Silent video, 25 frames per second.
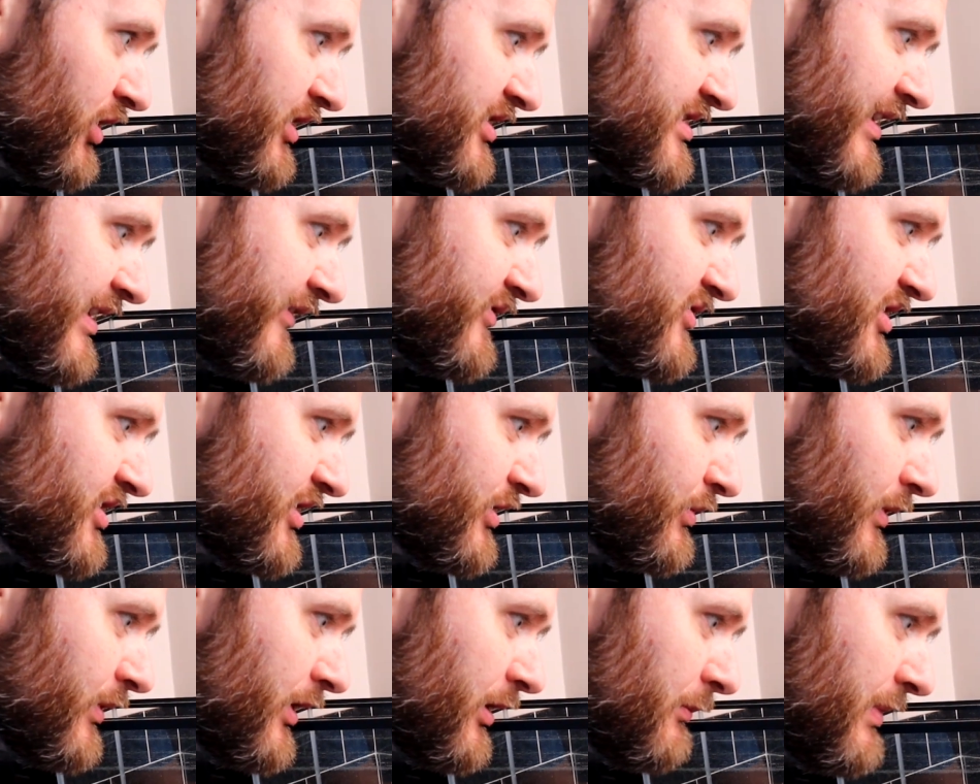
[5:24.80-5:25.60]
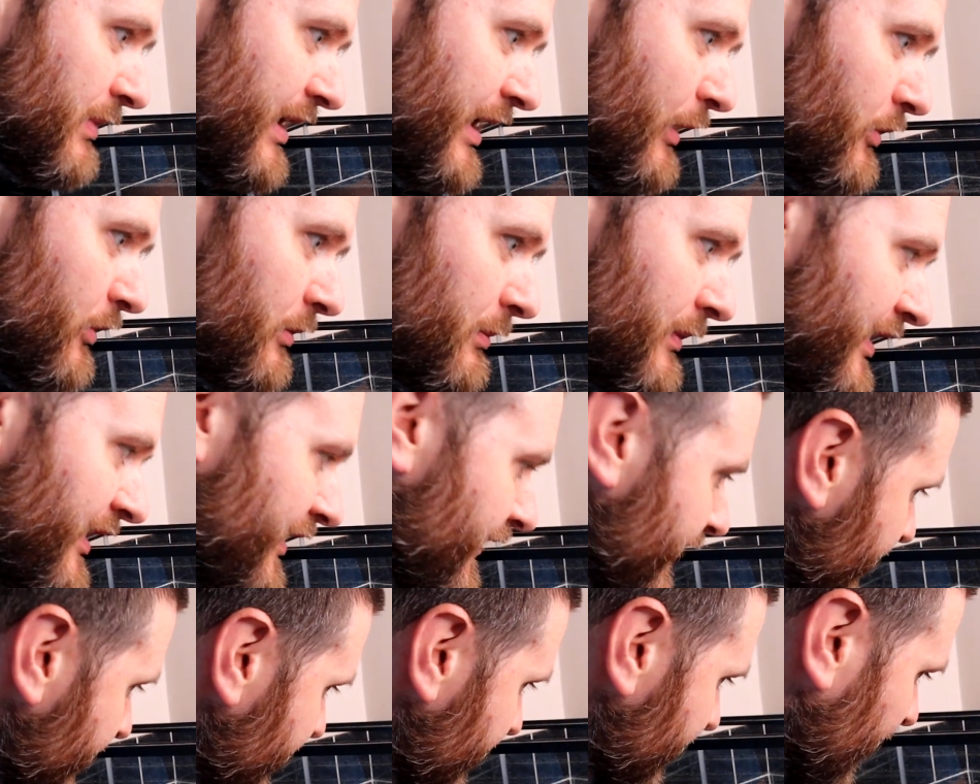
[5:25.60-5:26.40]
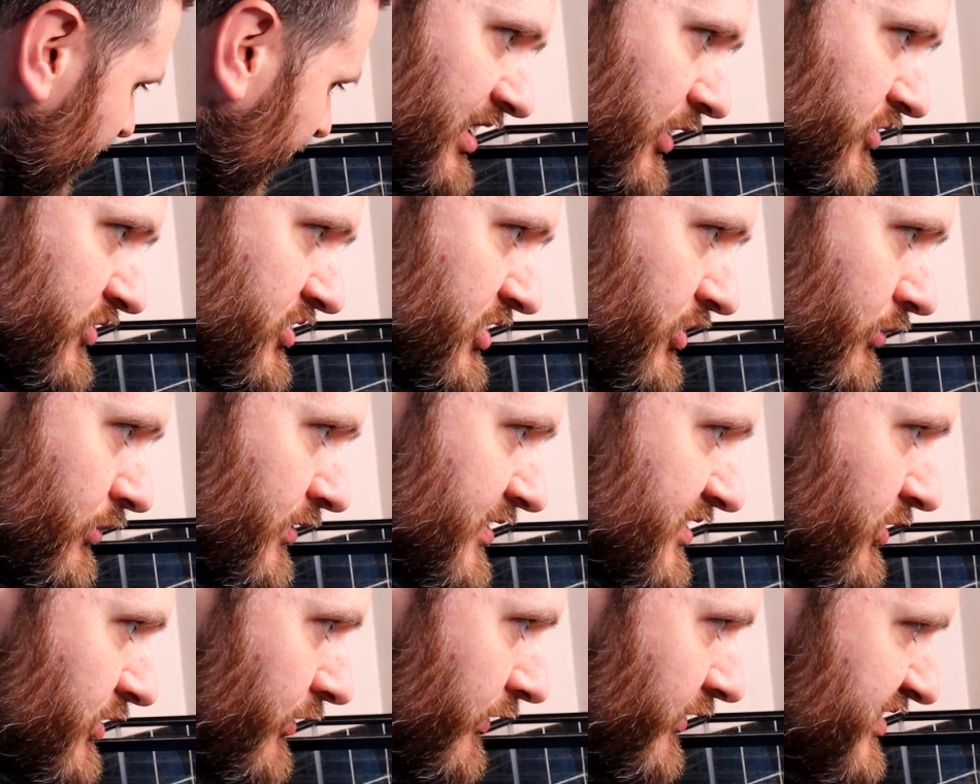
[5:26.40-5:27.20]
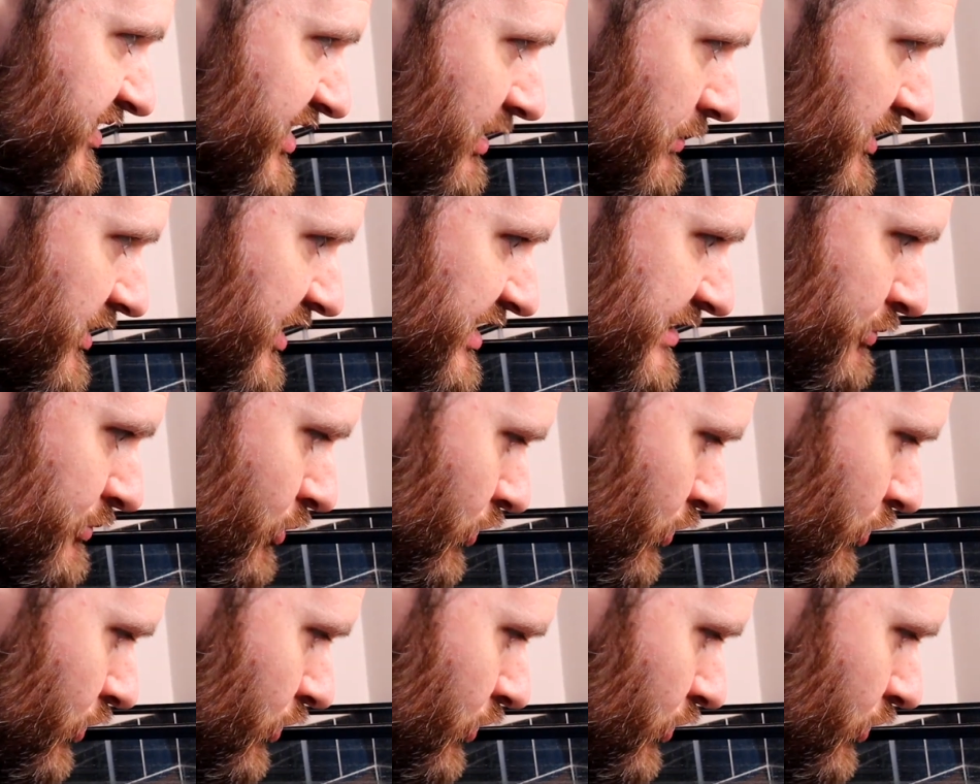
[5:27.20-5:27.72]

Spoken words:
just have to bear with me. So those two are sort of some of the